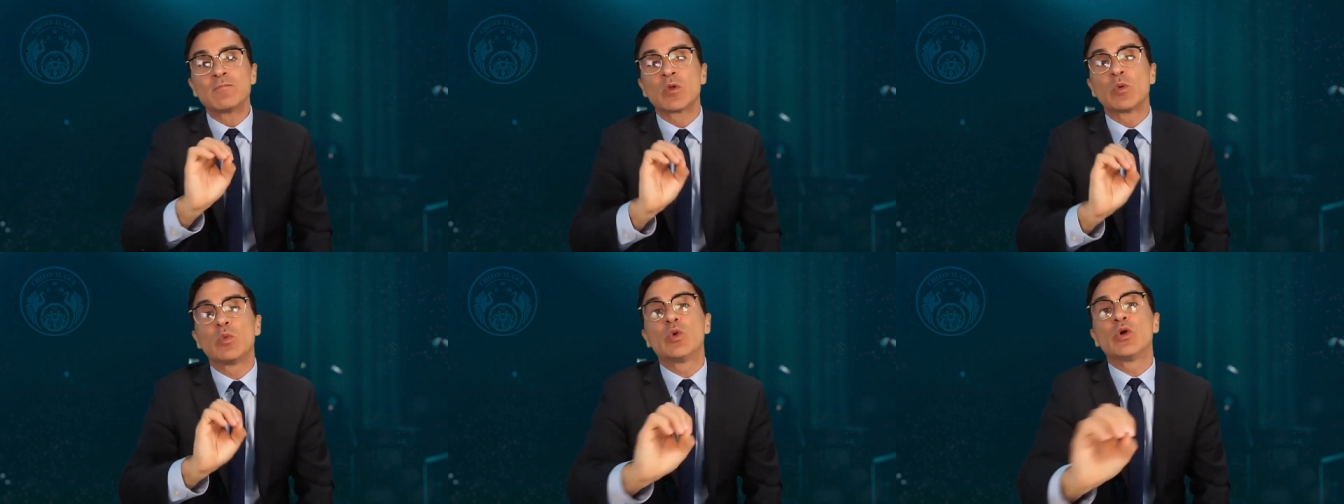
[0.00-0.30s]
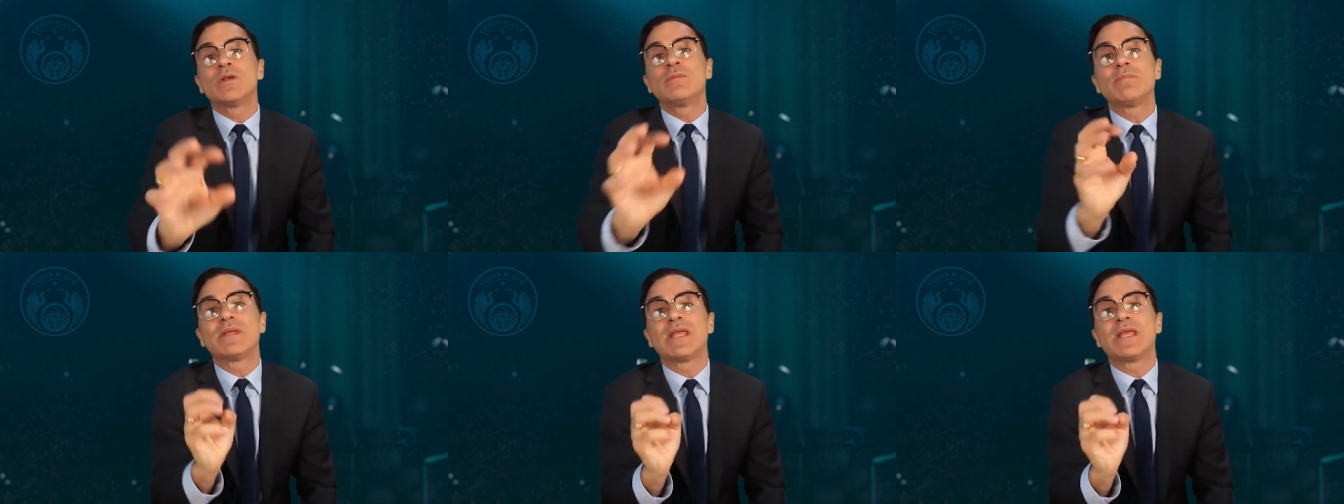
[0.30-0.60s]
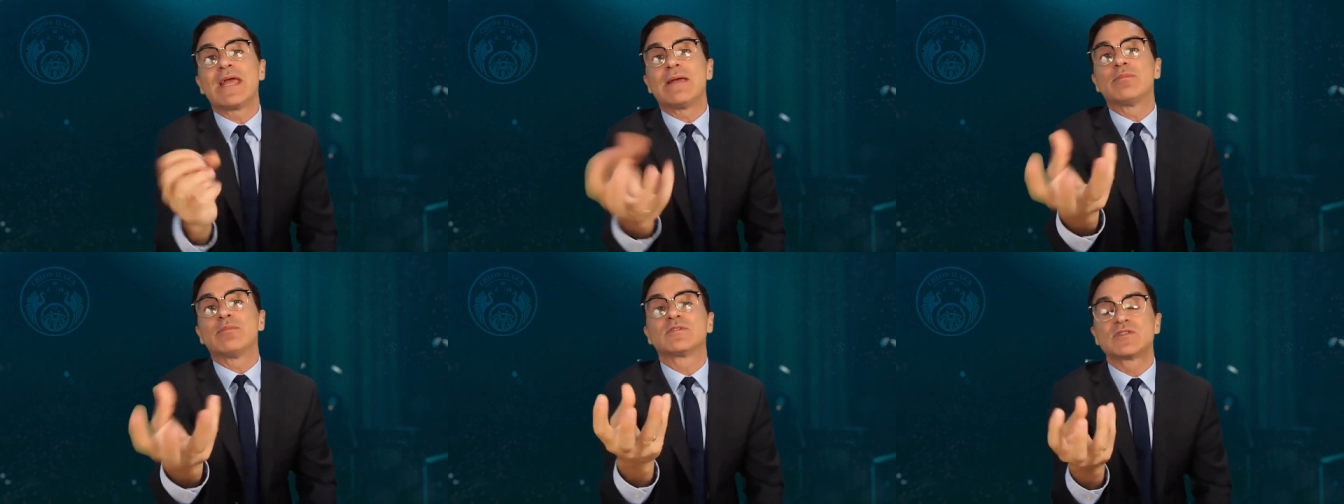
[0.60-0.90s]
wouldn't
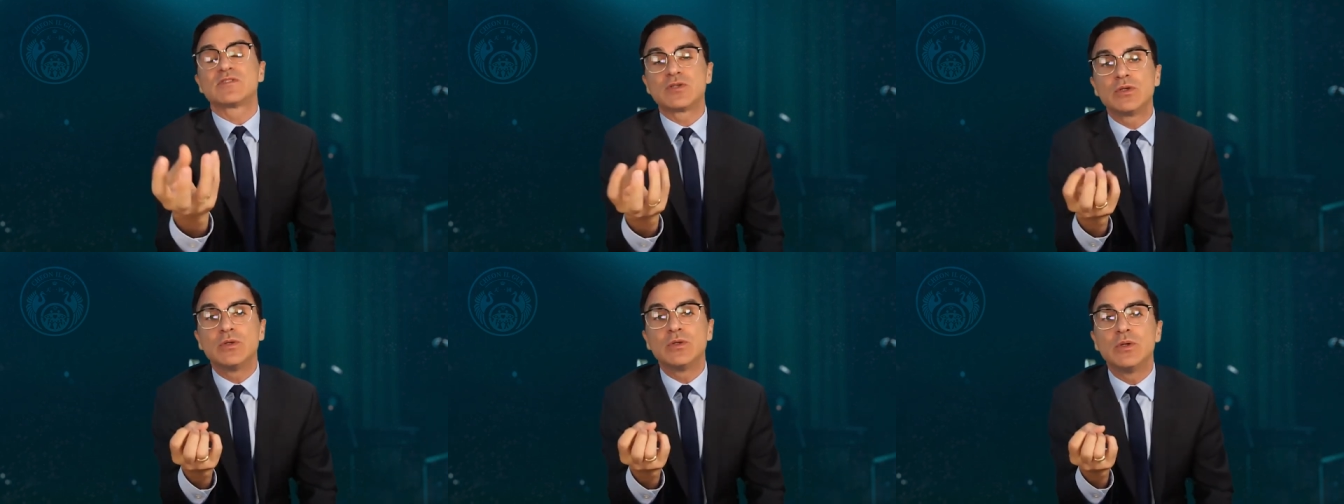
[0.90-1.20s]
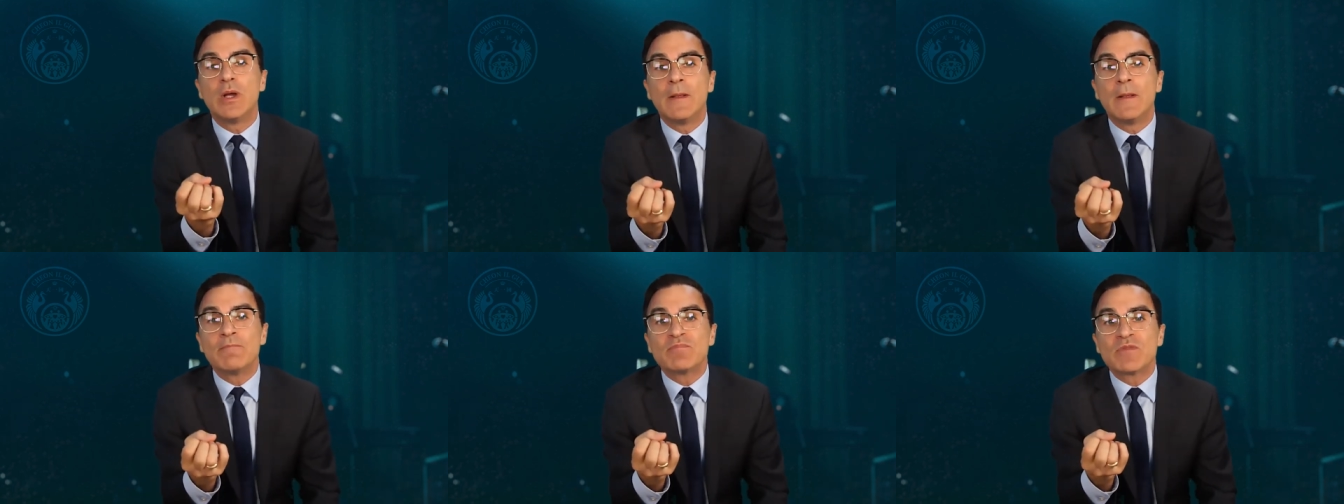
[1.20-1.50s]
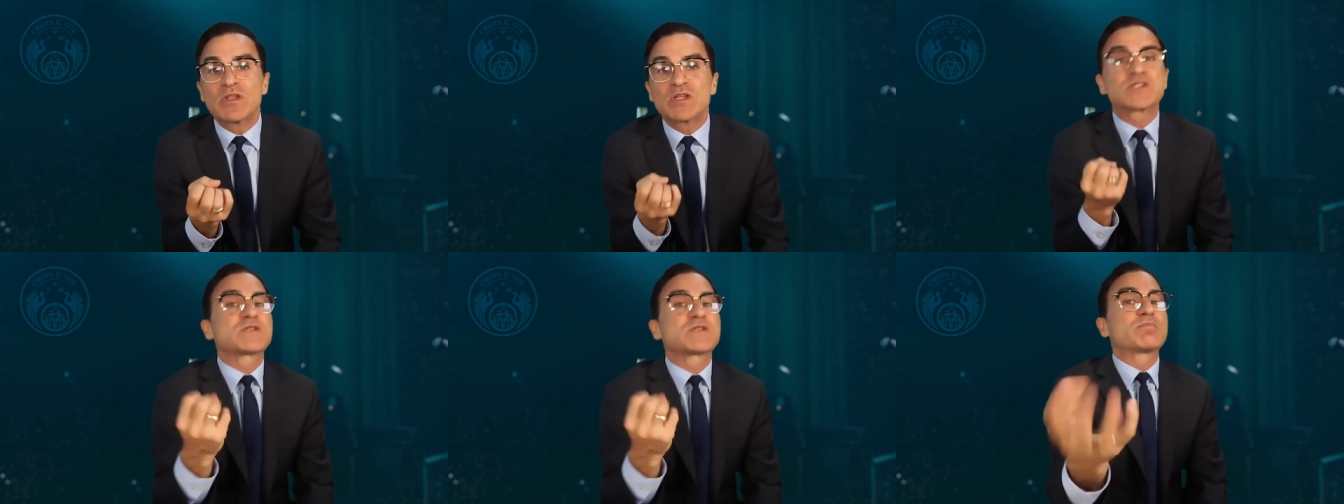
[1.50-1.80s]
be able to
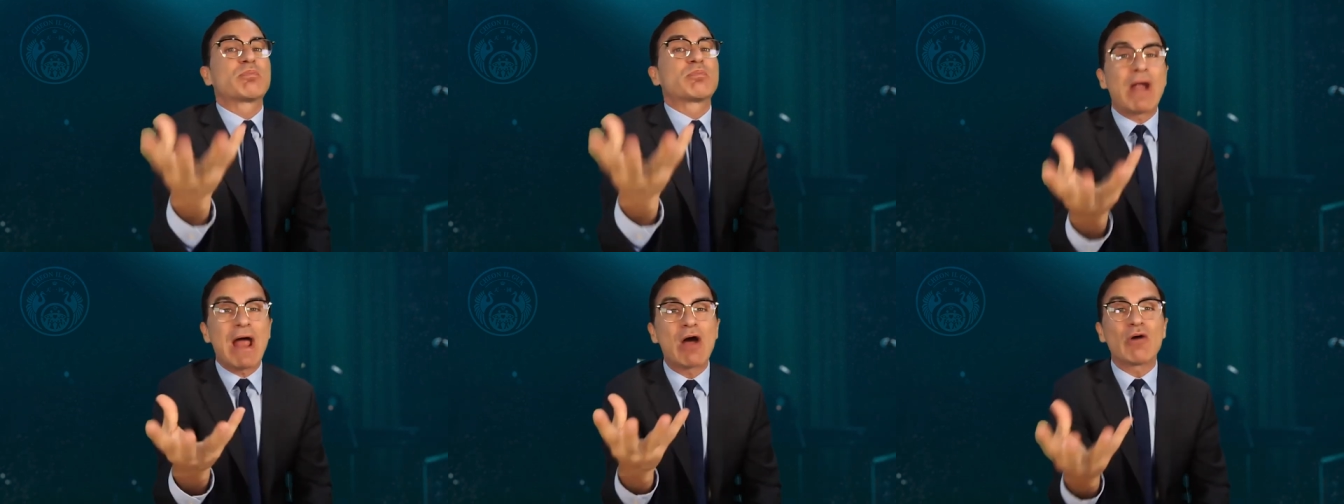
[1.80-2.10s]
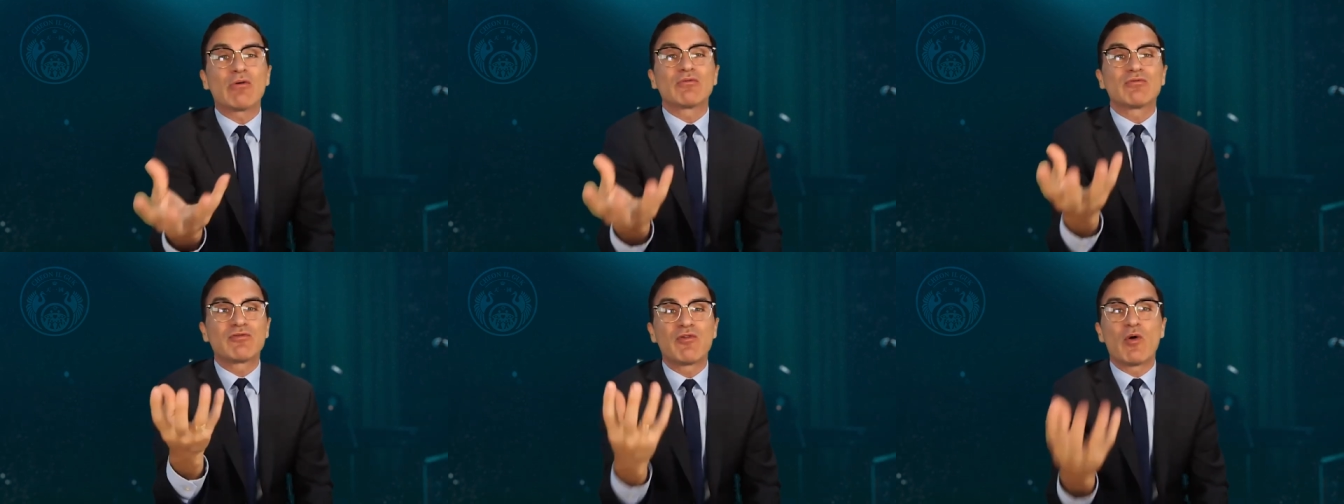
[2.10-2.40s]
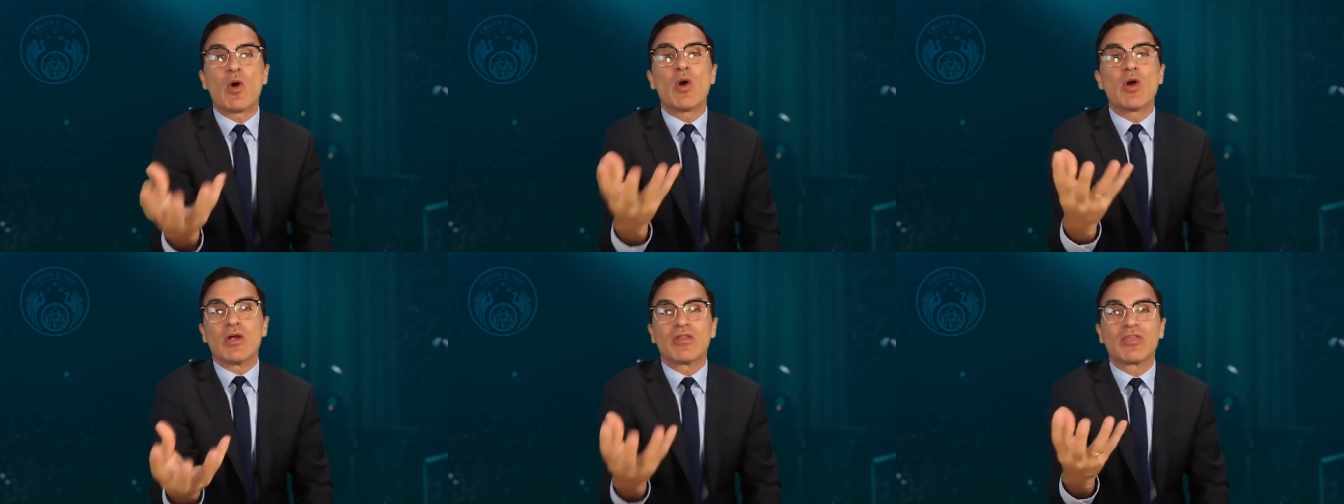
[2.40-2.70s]
sprout
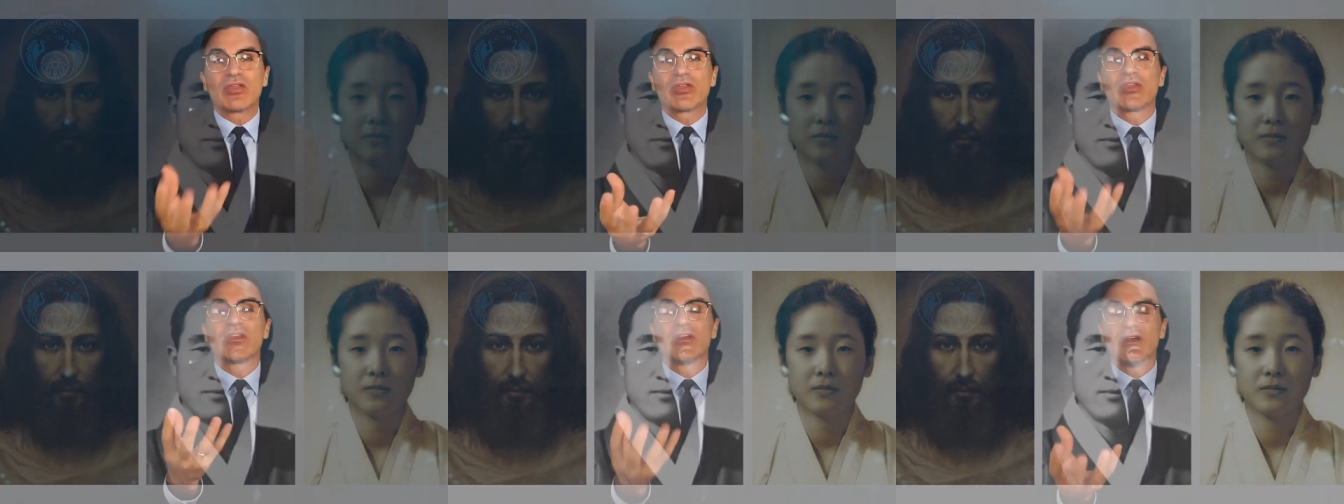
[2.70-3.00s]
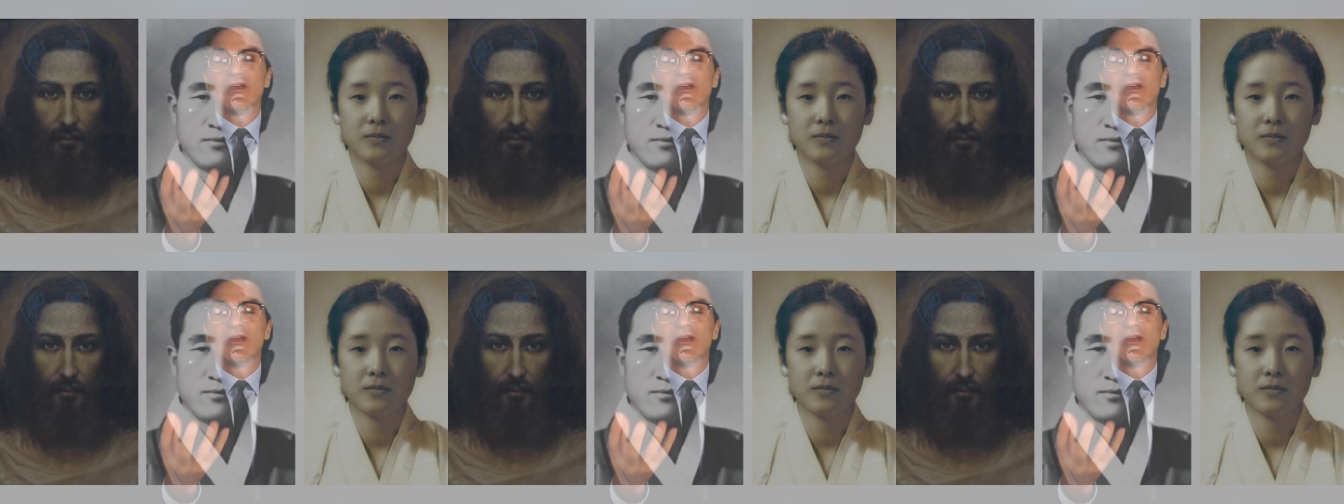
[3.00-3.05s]
forth